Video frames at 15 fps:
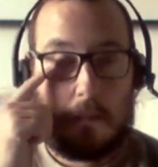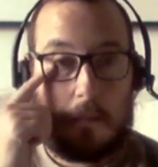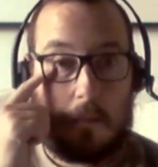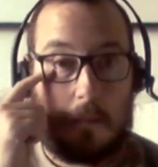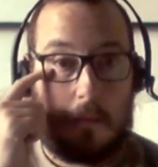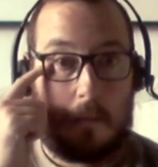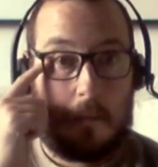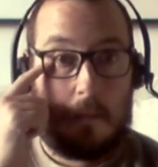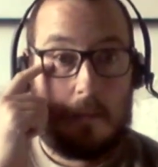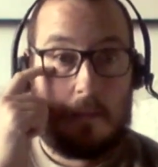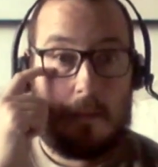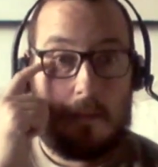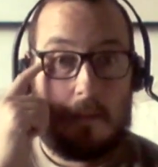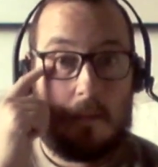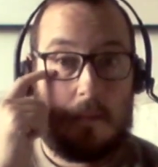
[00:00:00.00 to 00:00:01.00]

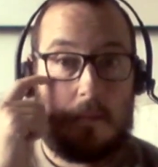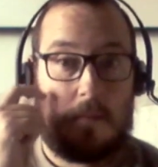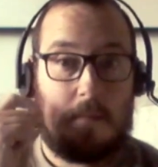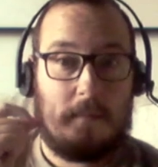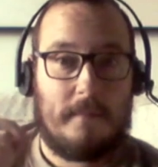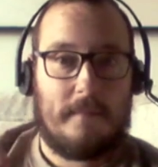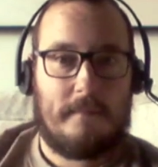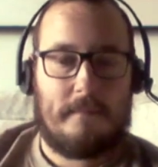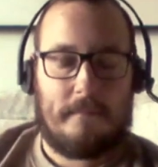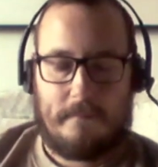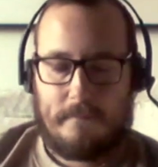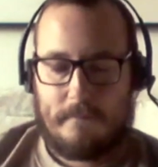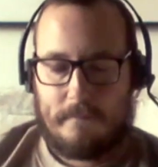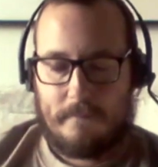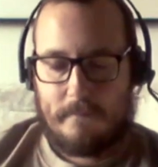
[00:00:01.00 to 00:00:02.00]

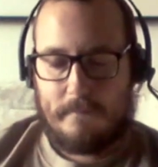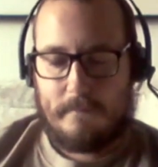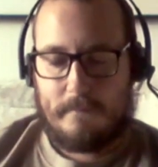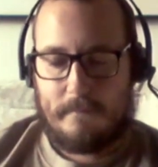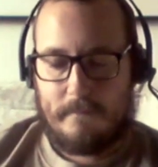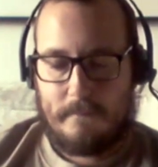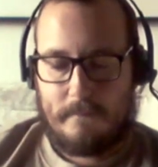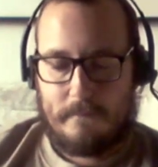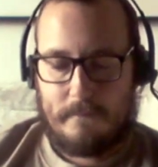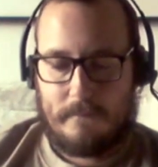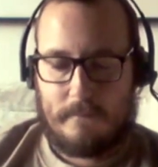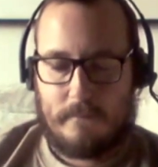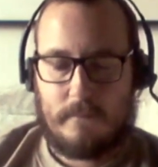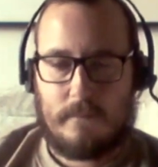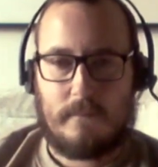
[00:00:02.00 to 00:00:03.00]

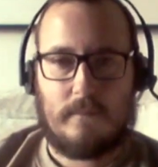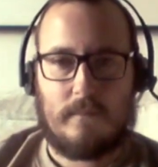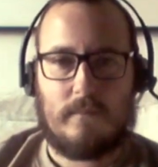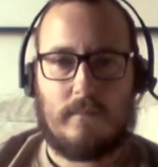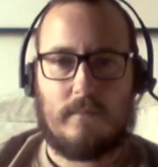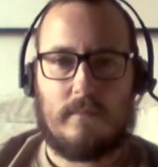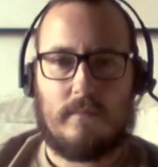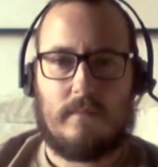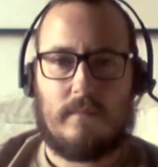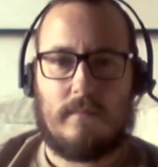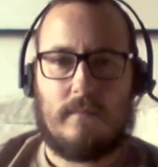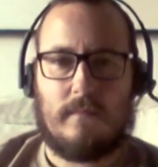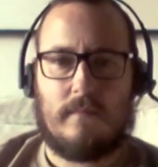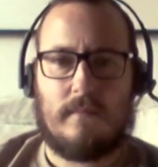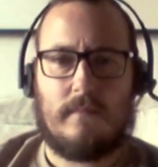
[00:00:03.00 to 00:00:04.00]

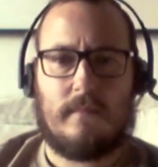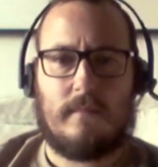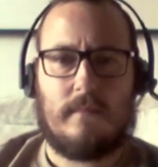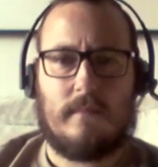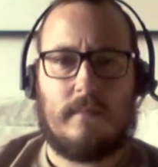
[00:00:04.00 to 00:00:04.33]
[no speech]